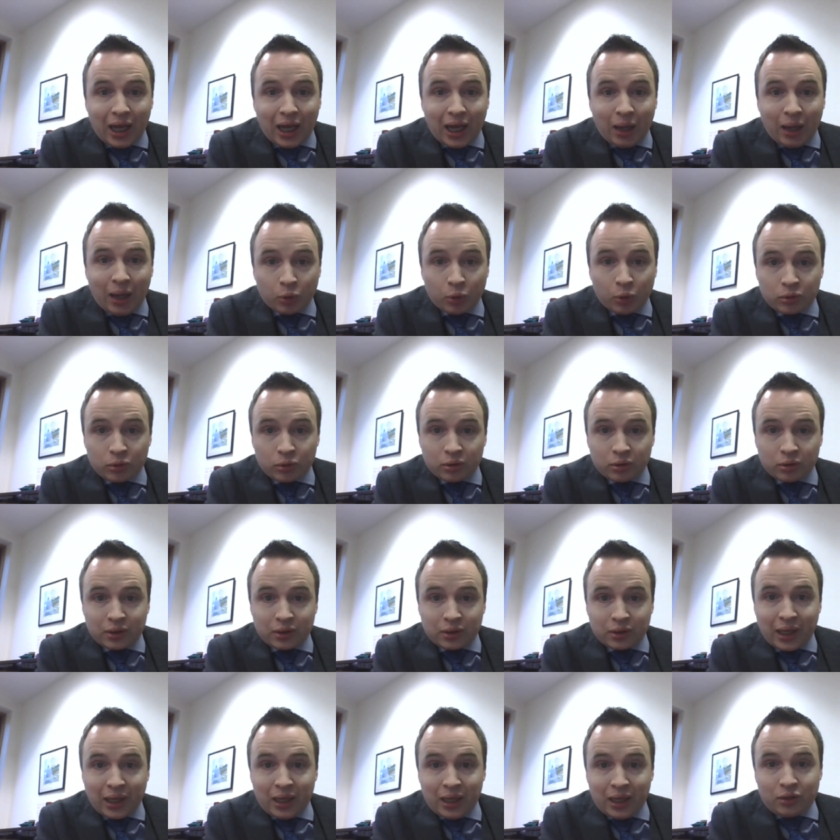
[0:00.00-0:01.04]
I would also
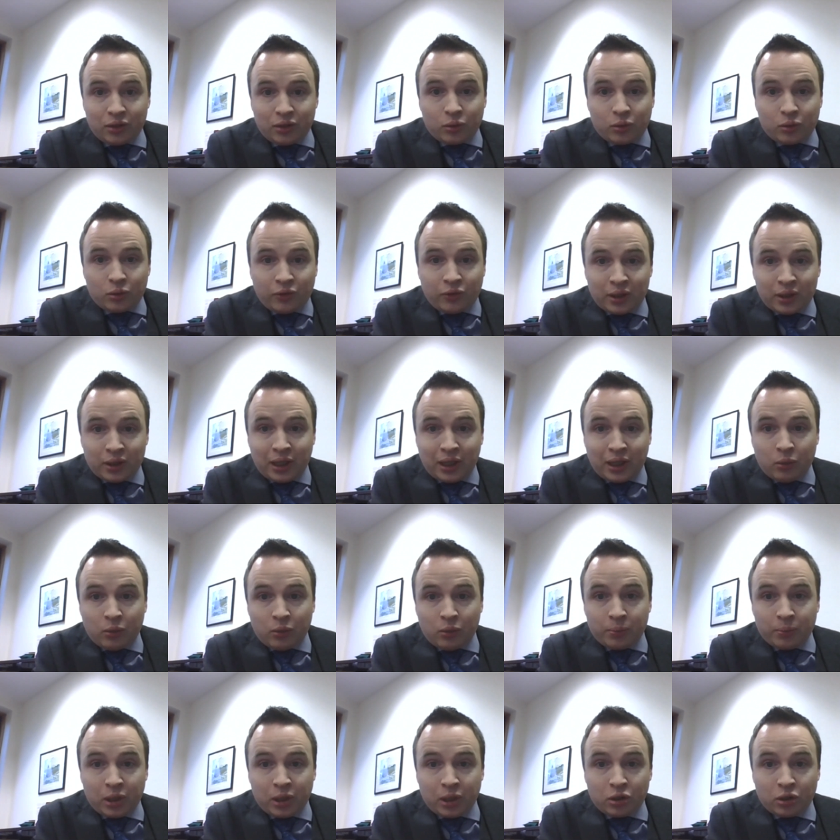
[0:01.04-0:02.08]
say to advise
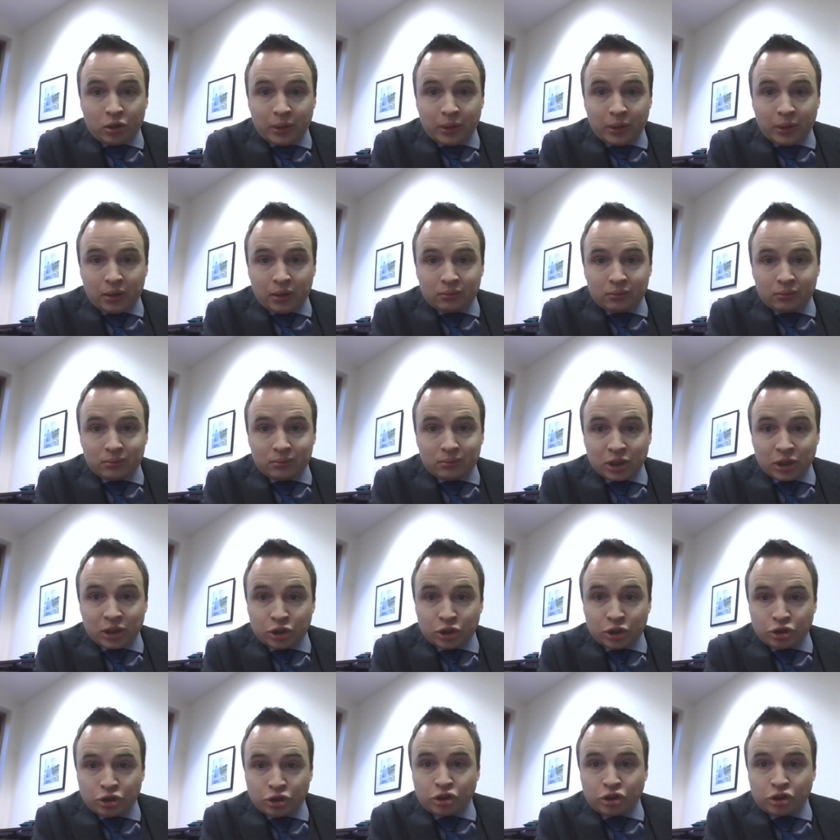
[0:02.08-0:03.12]
anyone becoming a
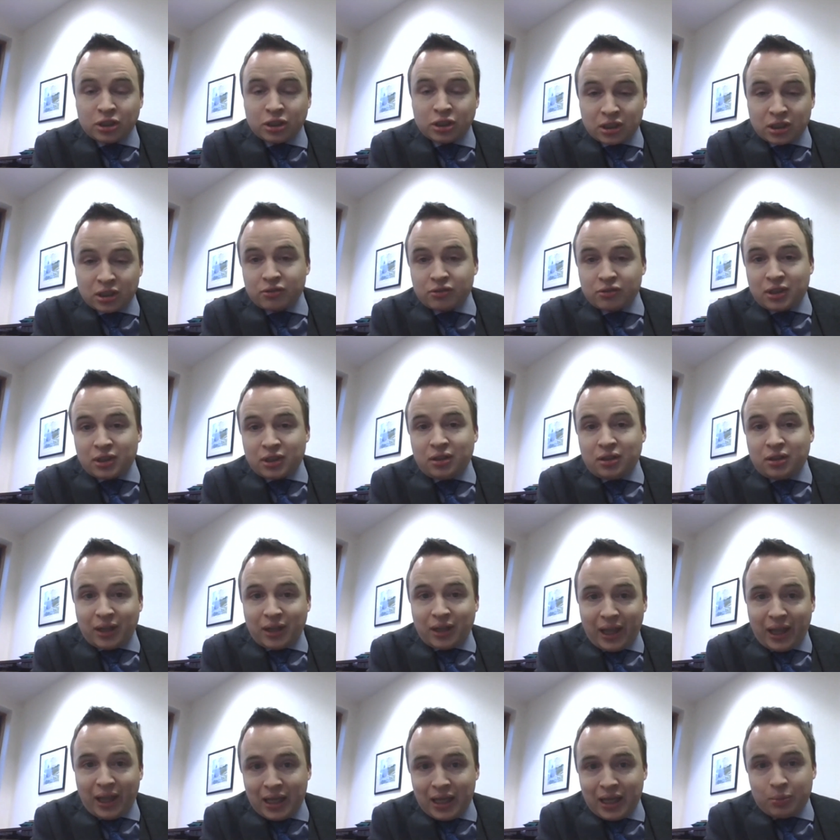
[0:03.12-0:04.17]
judge to disregard
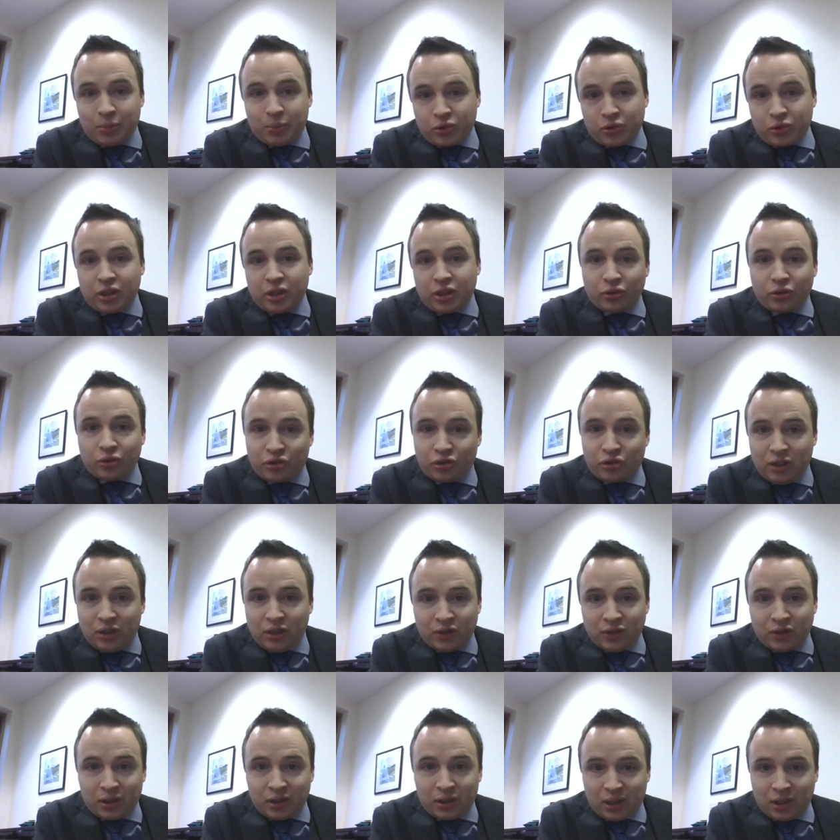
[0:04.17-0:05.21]
any
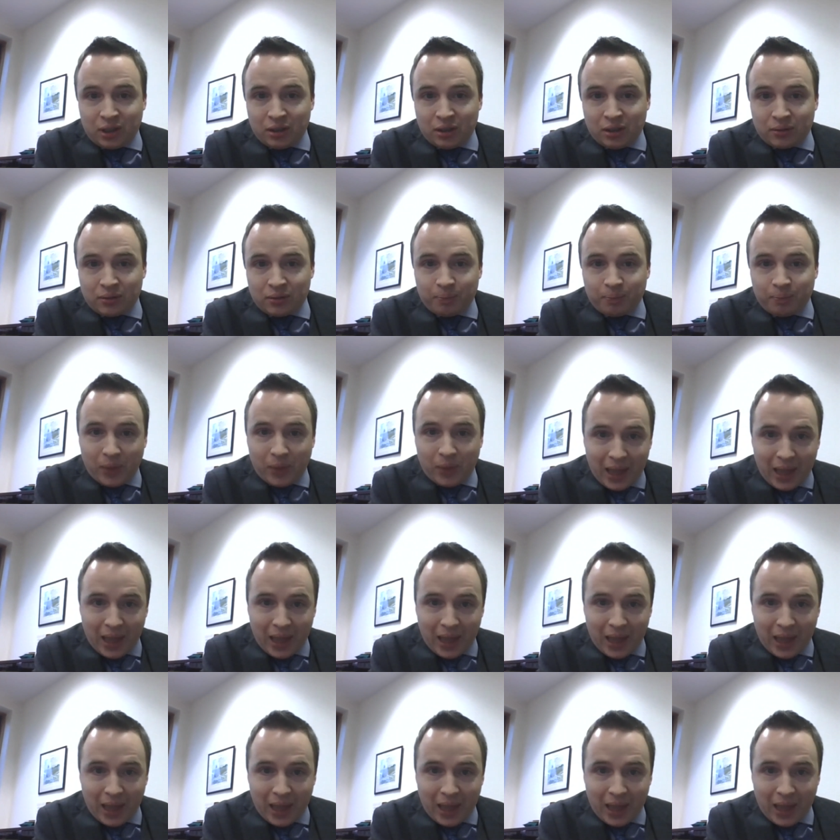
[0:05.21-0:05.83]
preconceived ideas.